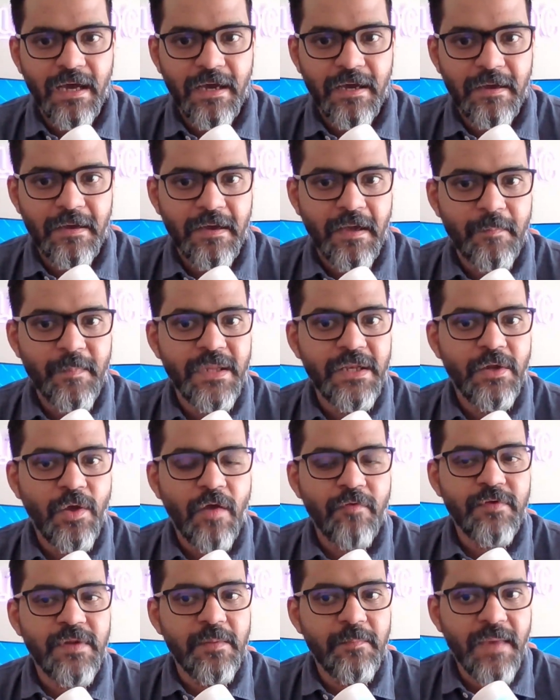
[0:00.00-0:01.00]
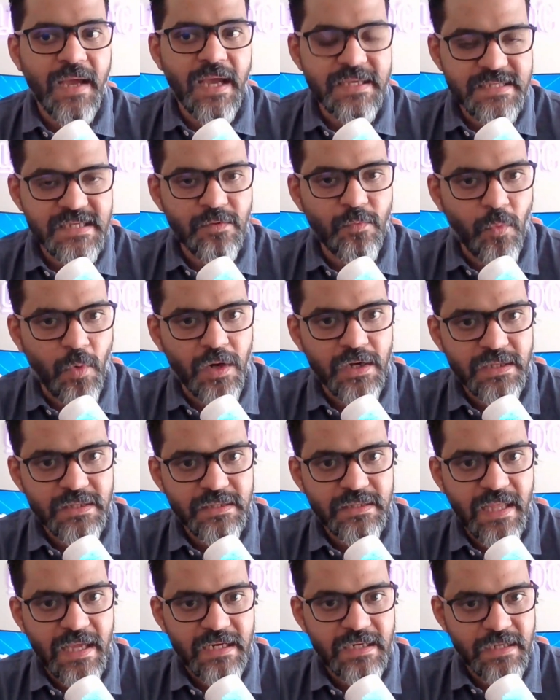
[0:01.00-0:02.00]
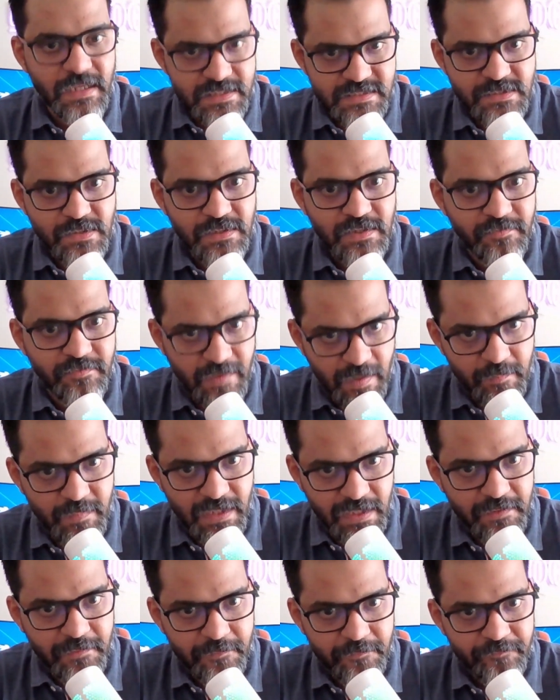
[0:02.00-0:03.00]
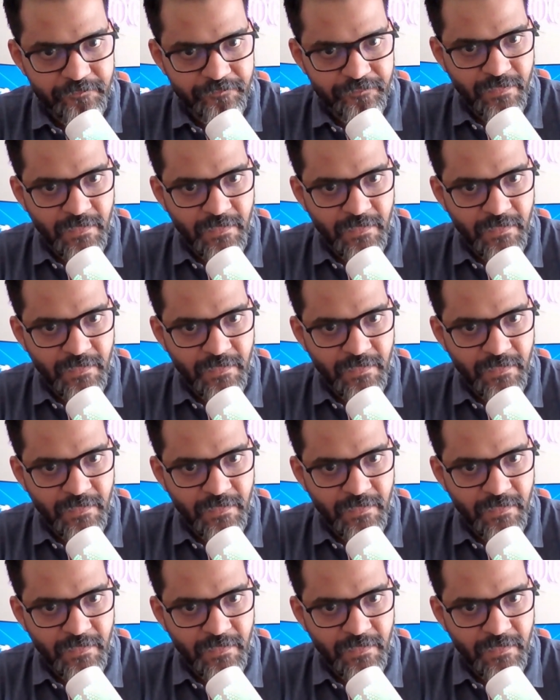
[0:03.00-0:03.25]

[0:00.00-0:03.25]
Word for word: uh, i mean you have to imagine what that does to the family